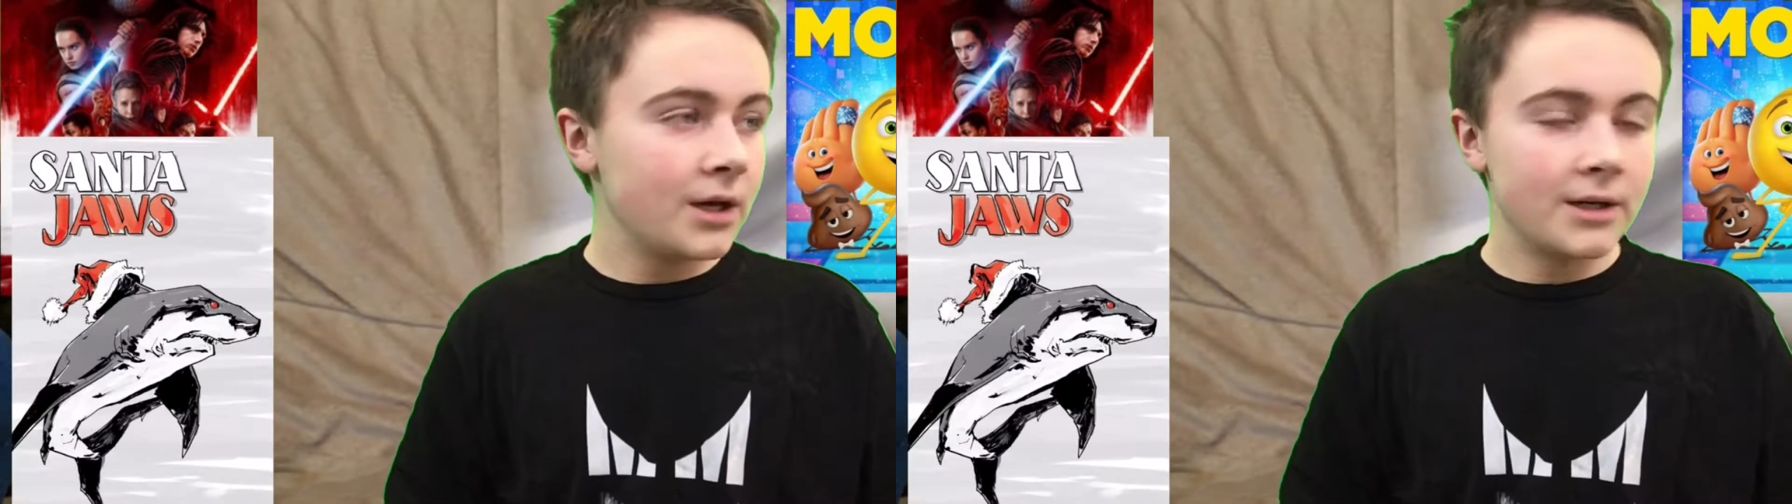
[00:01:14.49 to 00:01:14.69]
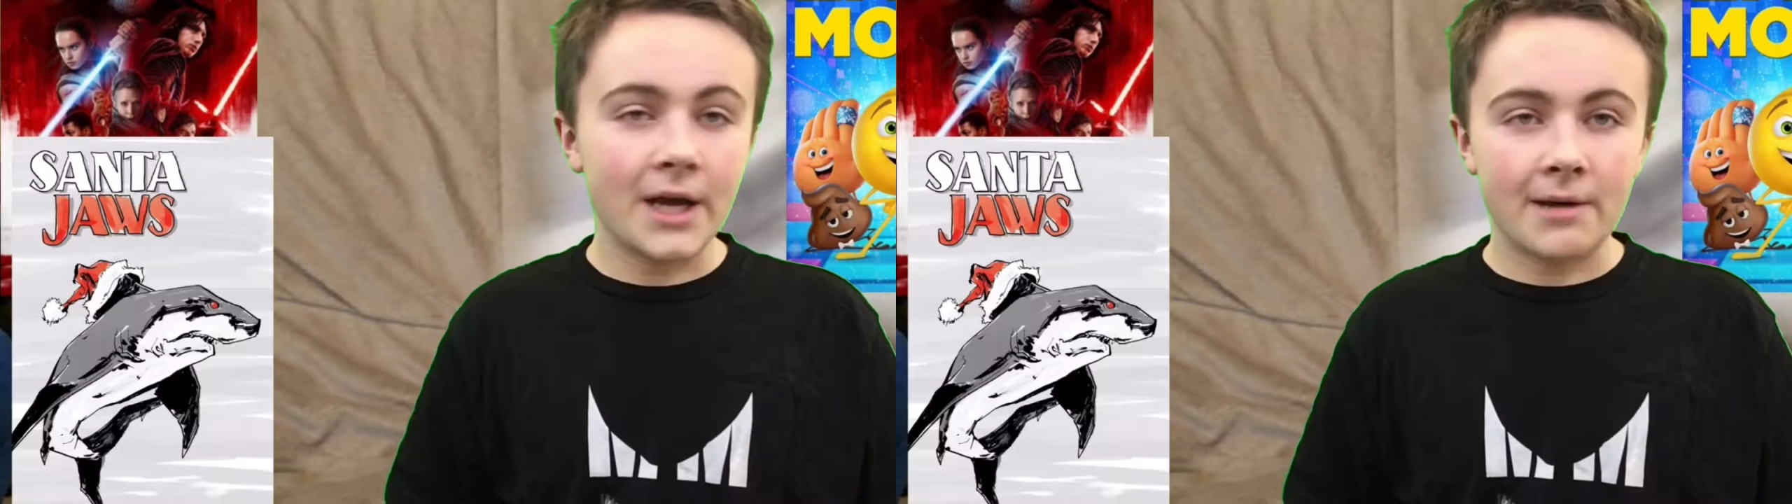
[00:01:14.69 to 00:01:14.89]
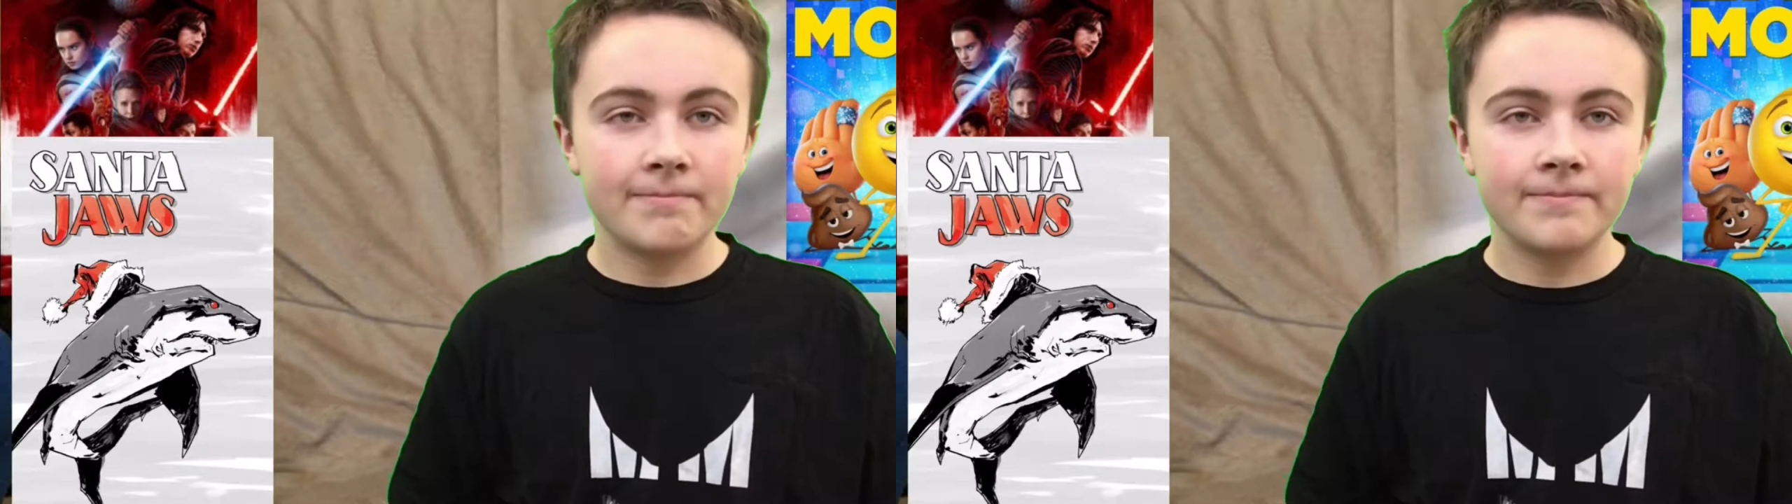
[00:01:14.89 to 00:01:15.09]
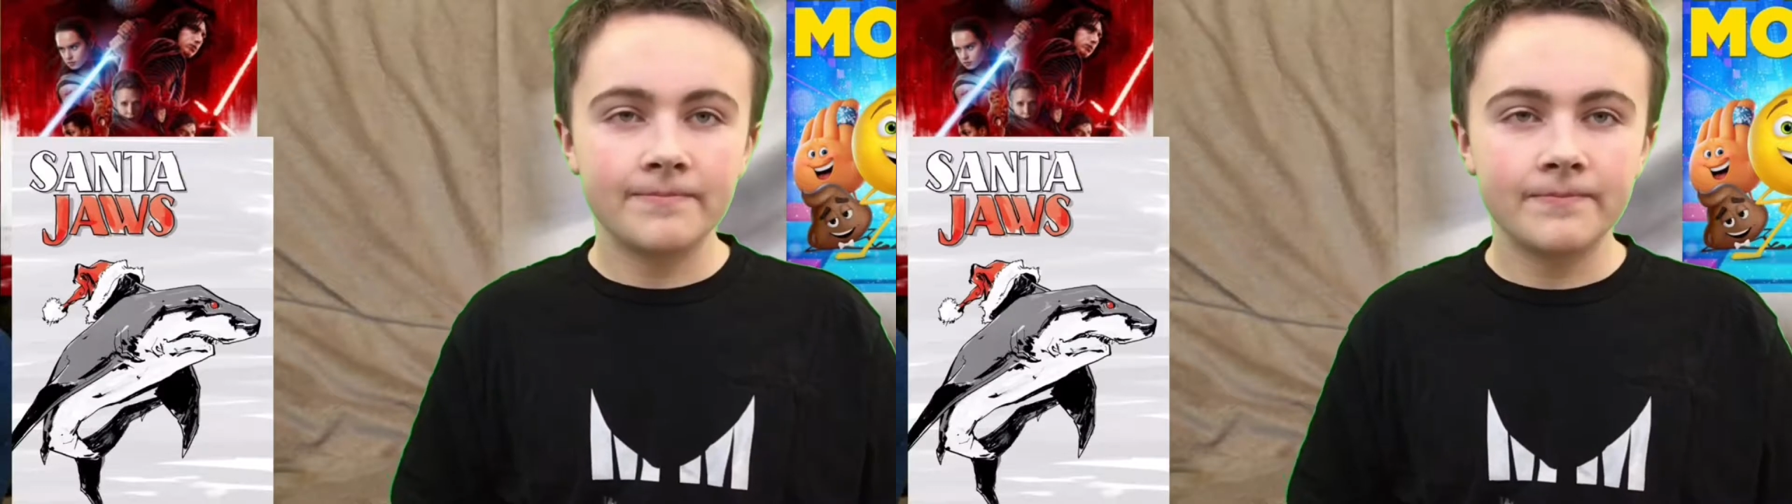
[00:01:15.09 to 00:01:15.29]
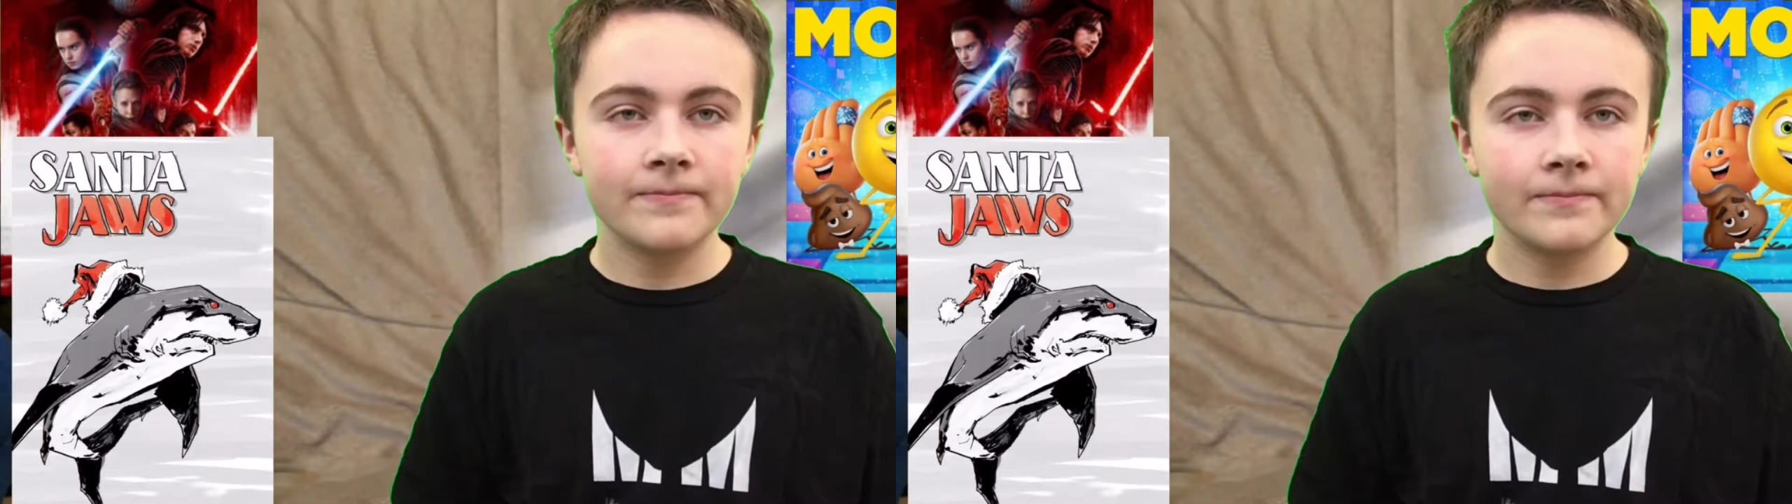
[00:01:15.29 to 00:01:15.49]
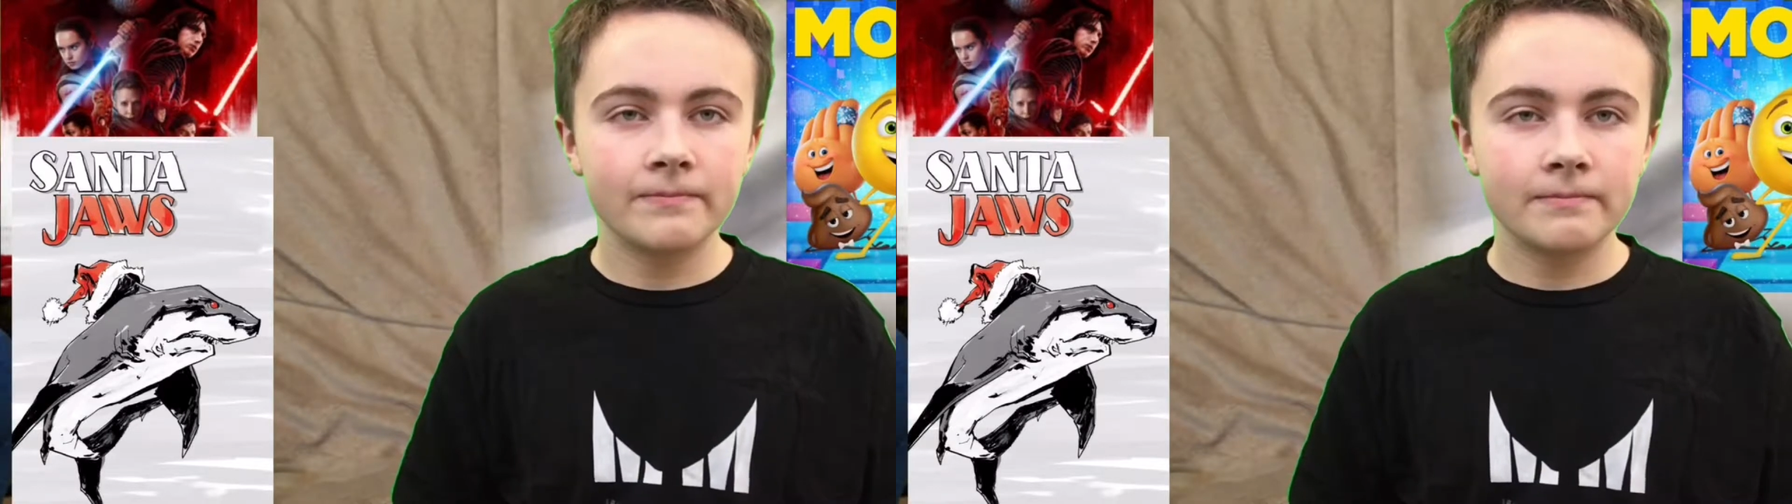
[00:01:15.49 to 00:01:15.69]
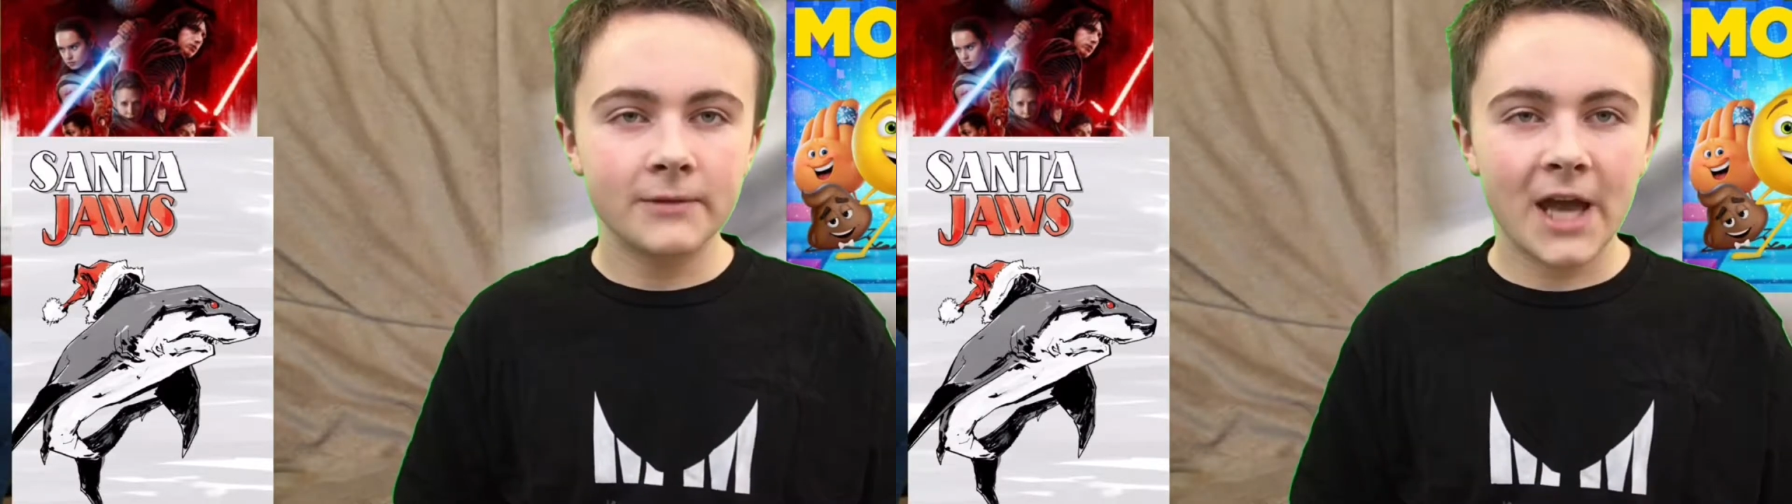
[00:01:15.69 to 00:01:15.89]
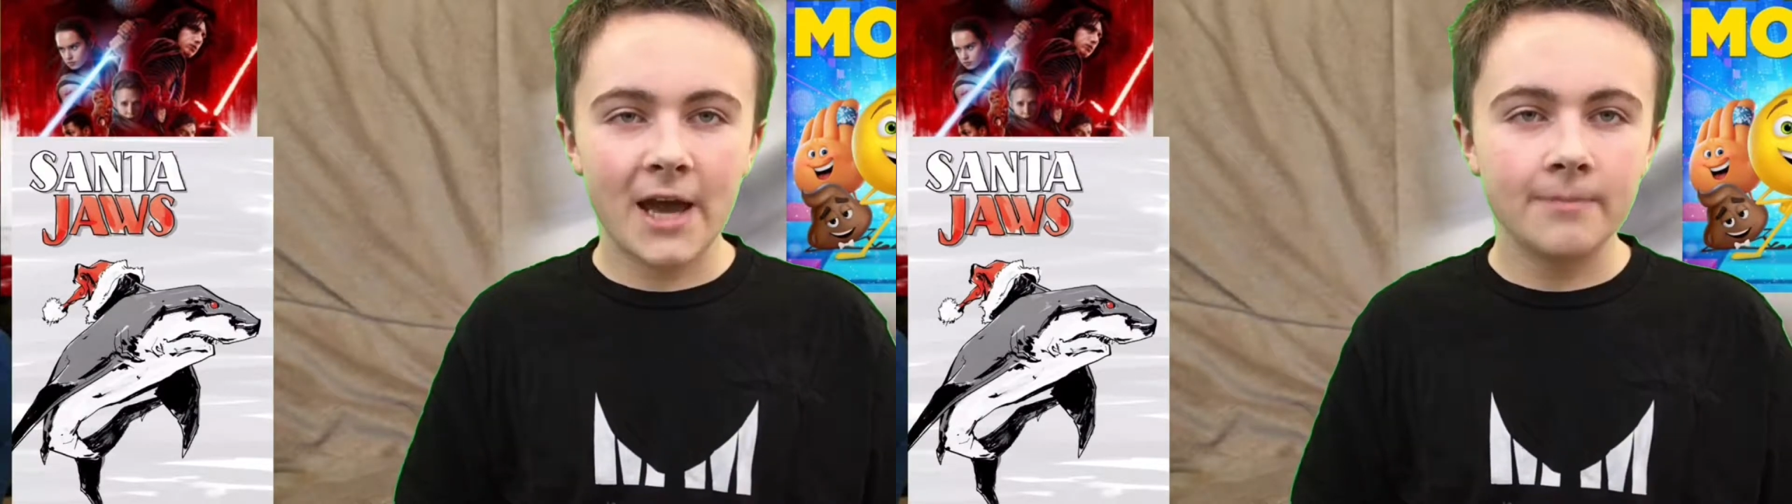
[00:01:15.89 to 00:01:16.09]
yeah.
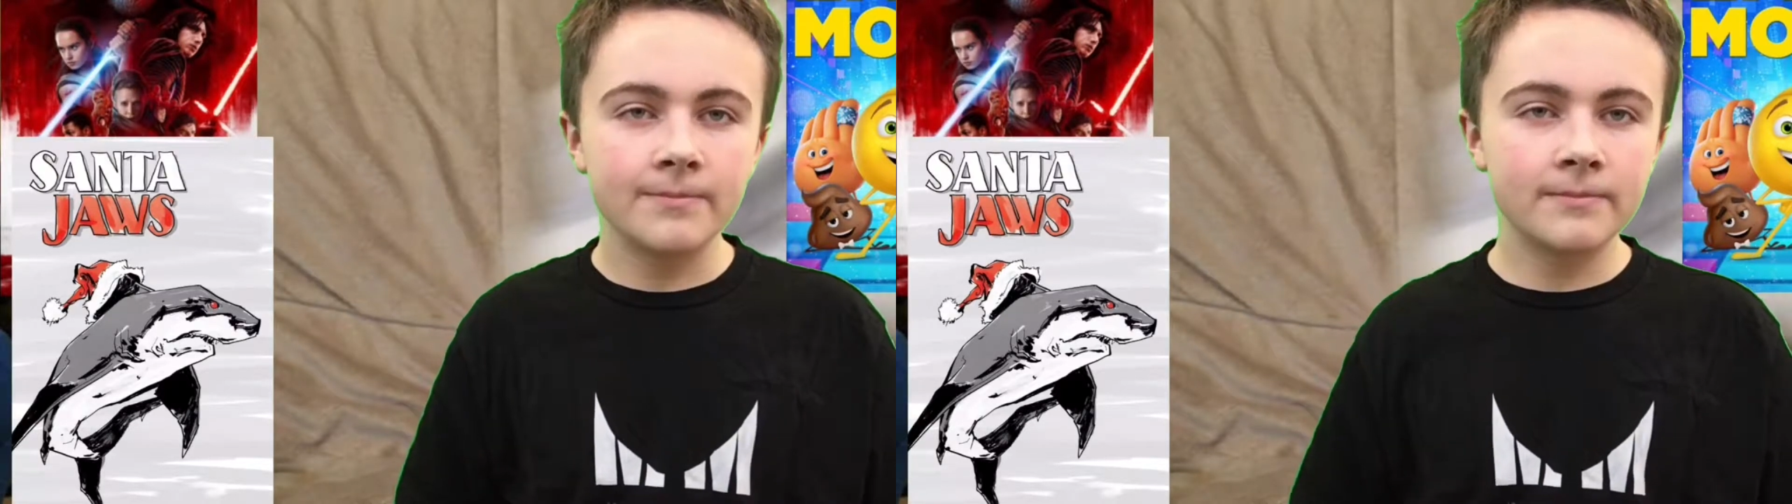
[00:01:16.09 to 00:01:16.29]
Okay,